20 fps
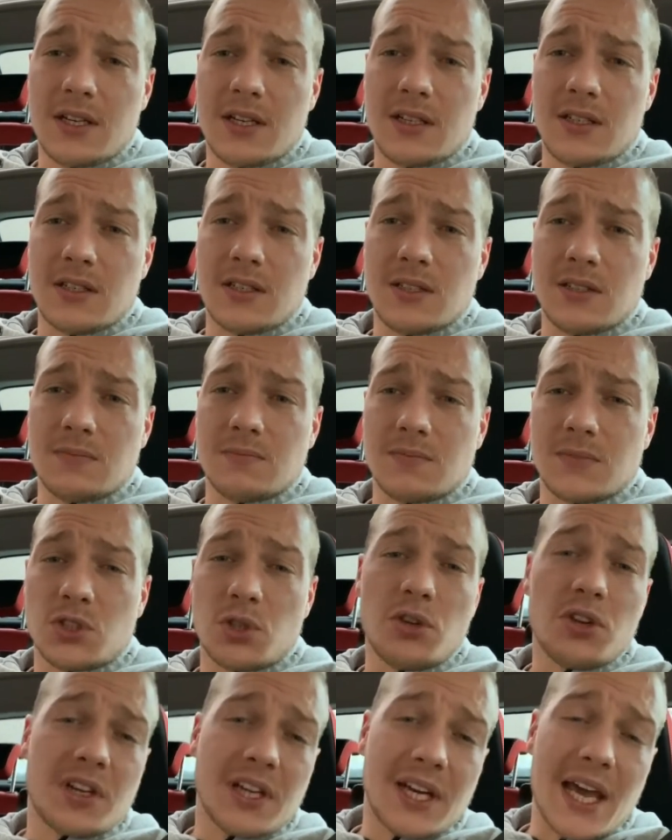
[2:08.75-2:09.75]

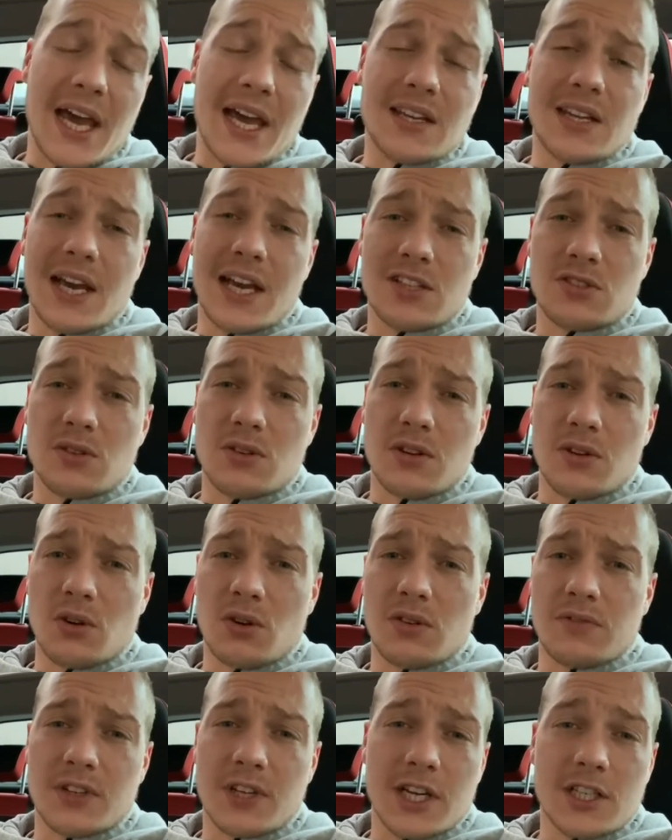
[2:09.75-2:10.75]
So you could add that to the
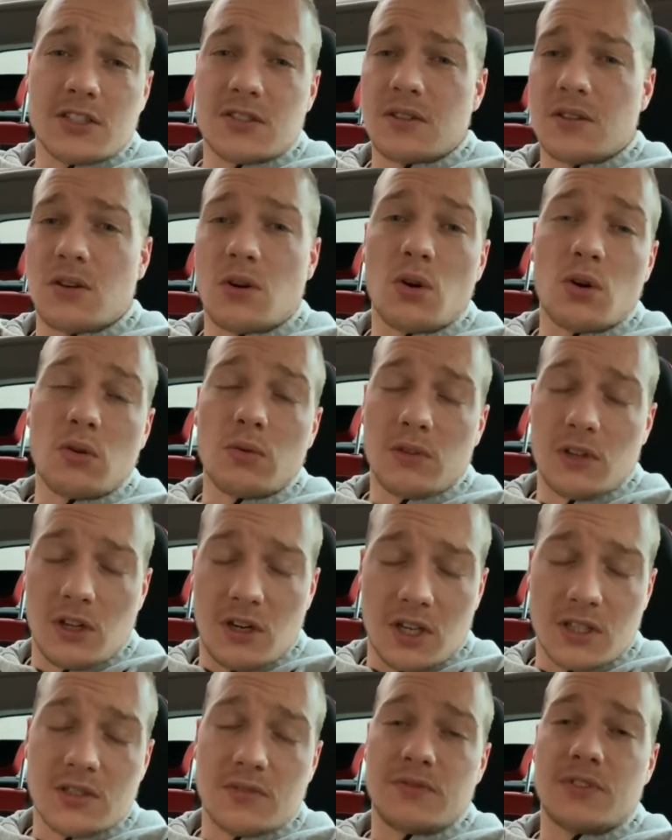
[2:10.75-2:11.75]
nolvadex or
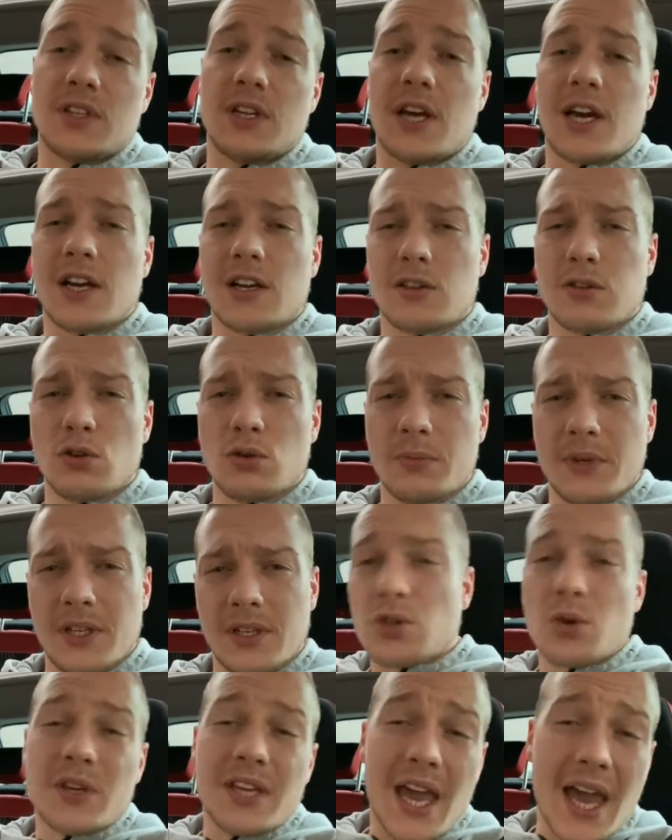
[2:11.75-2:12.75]
raloxifene and clomid.
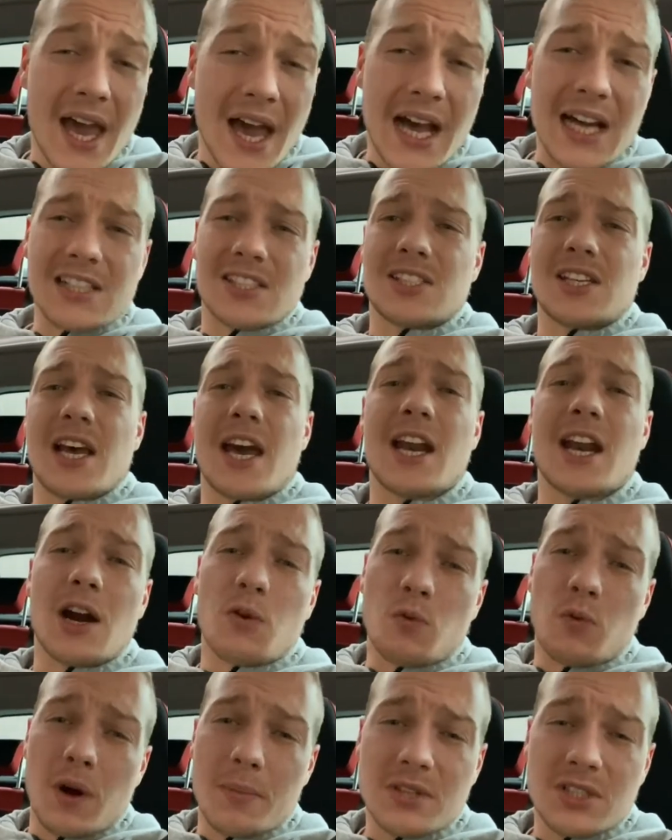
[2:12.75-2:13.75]
So yeah, I said
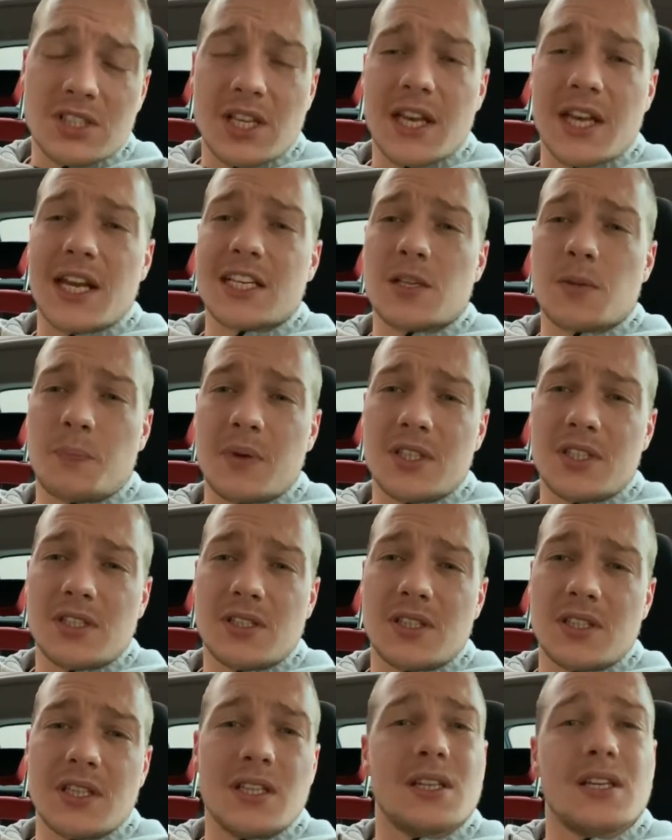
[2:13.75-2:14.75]
arimistane as a
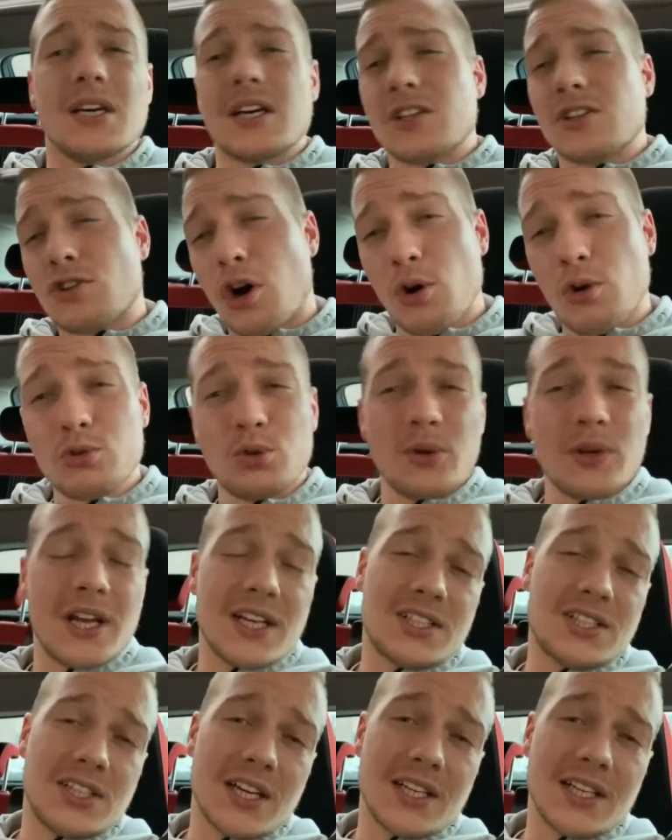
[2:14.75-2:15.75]
PCT. Don't do that
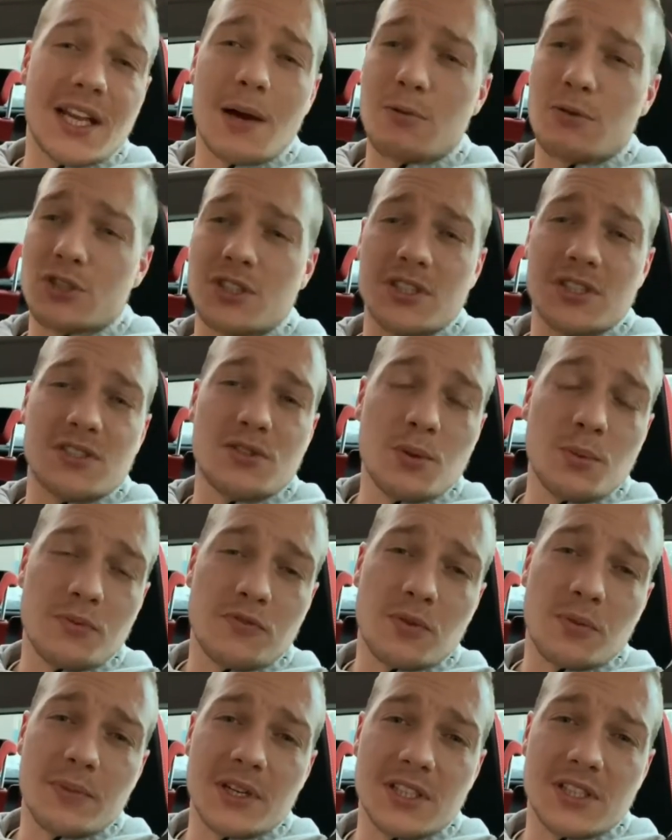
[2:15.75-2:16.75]
shit. That was just stupid
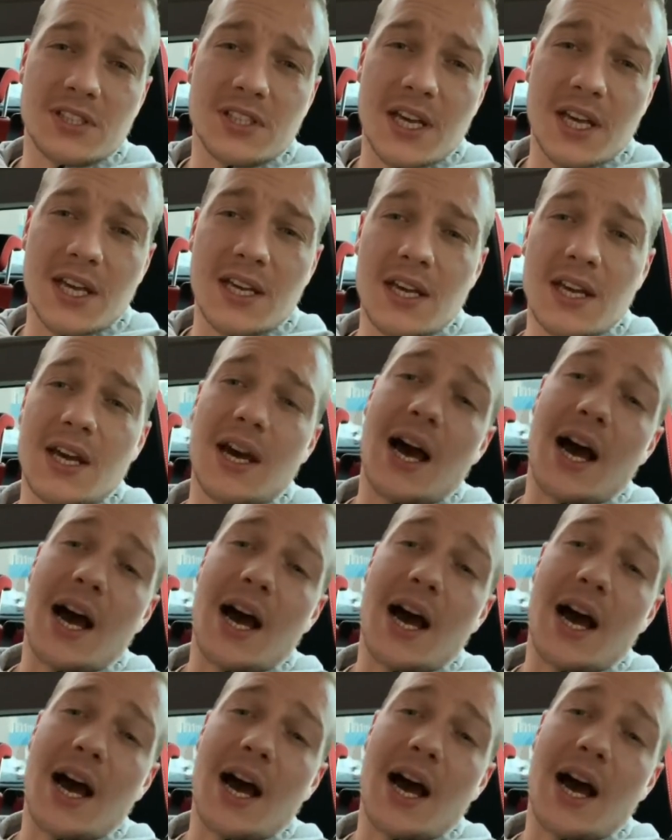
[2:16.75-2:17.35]
for me to say.